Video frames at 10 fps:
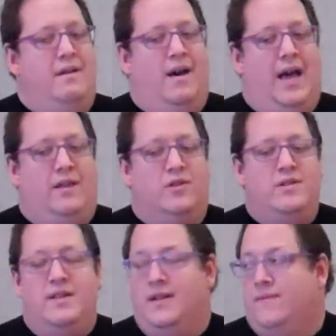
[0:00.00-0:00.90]
I
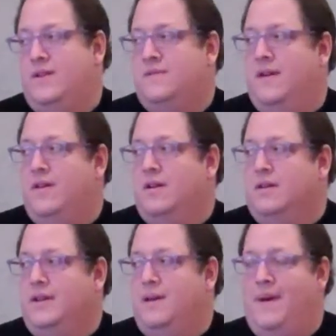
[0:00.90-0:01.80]
learned the difference very
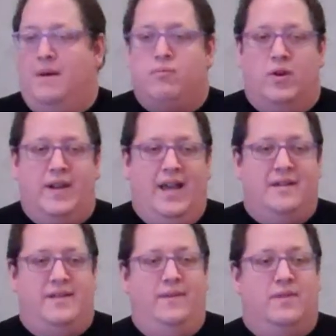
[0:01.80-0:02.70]
early about
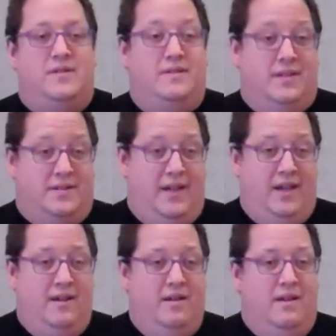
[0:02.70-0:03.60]
broadcasting versus
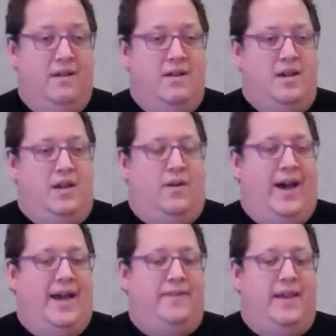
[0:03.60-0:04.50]
listening. You know,
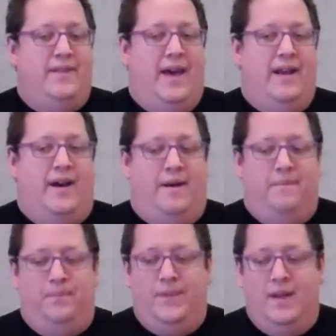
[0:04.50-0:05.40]
I think that
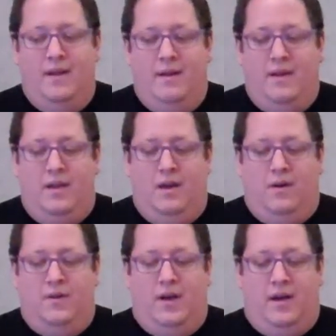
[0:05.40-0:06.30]

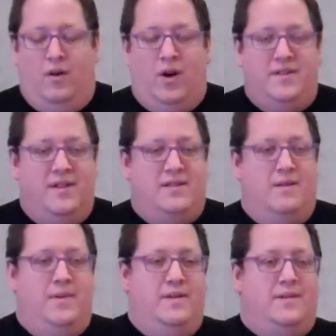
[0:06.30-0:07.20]

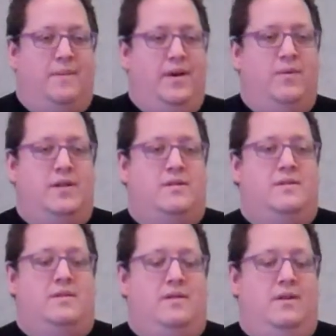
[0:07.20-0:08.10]
autism is something
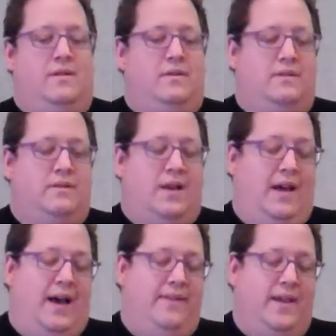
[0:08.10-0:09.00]
which
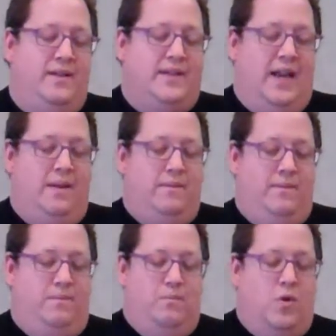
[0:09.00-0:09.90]
I think is
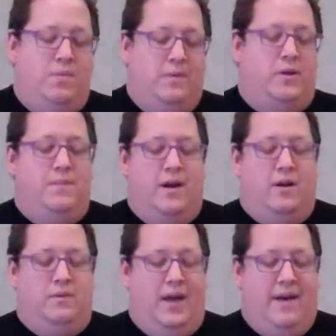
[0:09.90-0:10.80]
getting more people
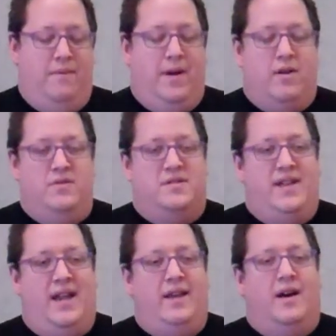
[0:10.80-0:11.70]
have a better
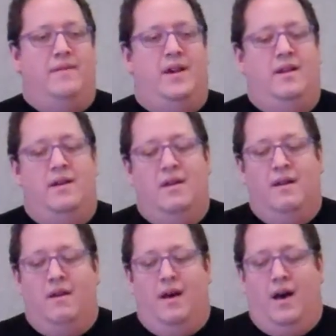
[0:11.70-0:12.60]
understanding of it.
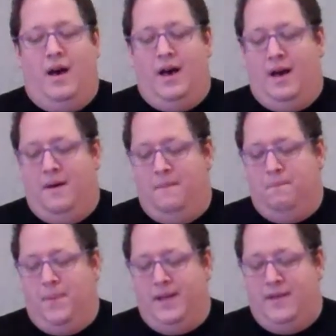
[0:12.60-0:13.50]

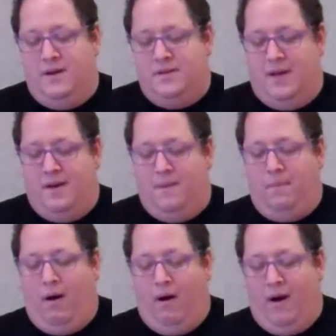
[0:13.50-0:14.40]
But there's a
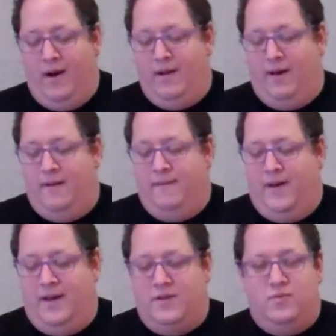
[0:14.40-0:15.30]
part
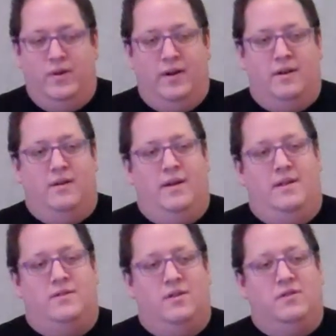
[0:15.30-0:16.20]
of Twitter
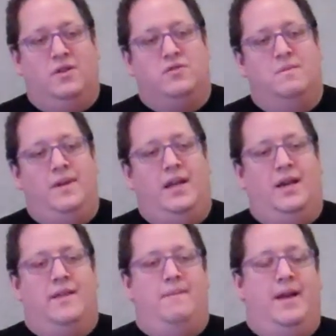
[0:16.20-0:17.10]
and social
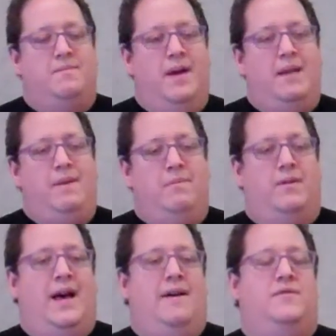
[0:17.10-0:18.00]
media that makes many
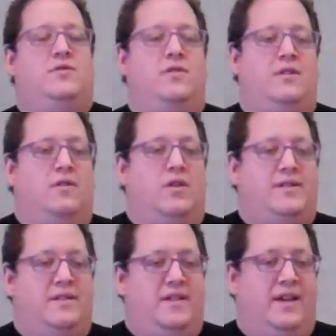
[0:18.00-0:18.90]
people have certain
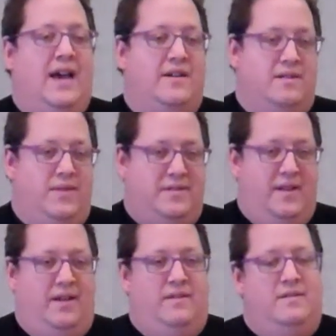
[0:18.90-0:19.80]
autistic
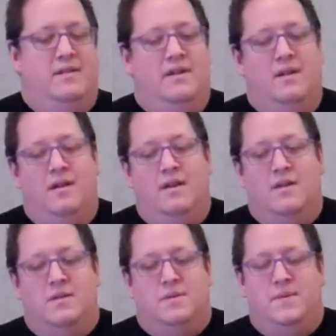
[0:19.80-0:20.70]
characteristics.
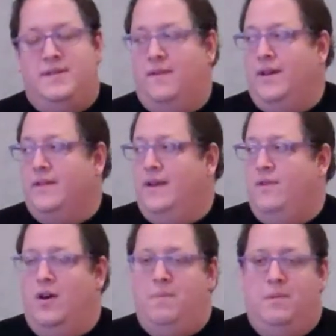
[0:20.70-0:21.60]
Specifically, if
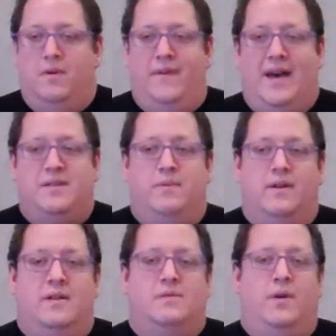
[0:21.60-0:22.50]
you know people with
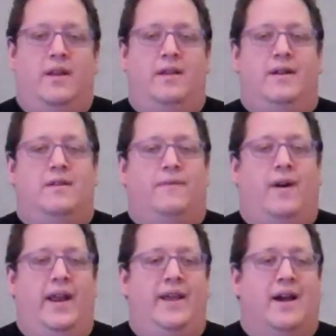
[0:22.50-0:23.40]
Asperger's, one of the
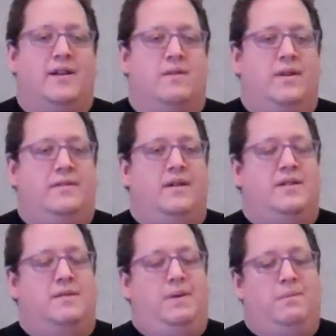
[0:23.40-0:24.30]
defining
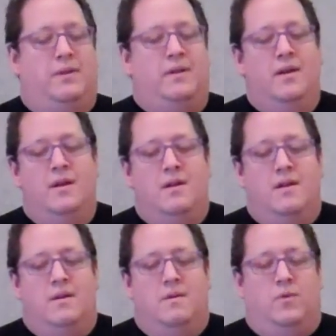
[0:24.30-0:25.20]
characteristics is people
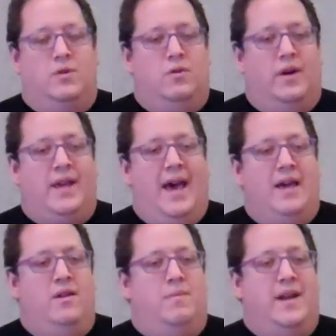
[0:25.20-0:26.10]
will talk
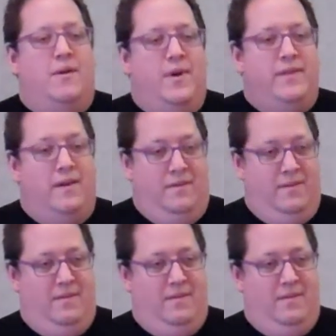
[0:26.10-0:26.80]
at you but not with you.